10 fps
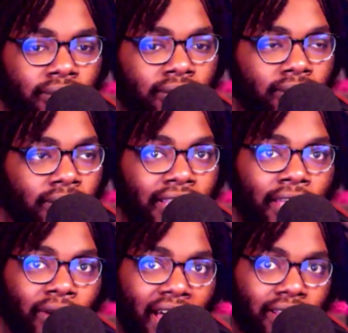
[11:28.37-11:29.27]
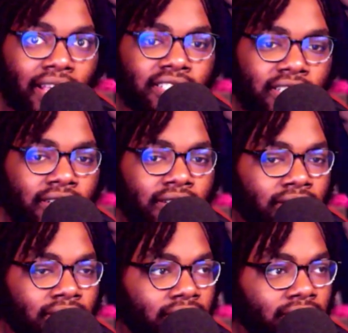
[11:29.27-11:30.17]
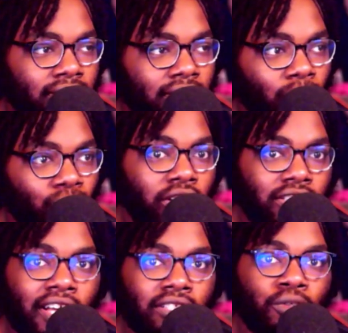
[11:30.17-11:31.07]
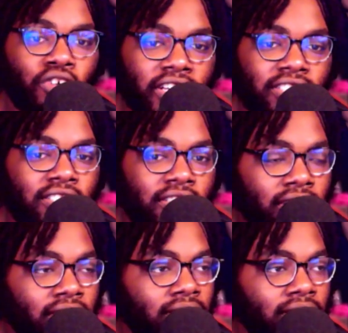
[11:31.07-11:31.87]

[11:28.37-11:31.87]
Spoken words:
Think they don't got that shit? Oh, Russia got some crazy shit.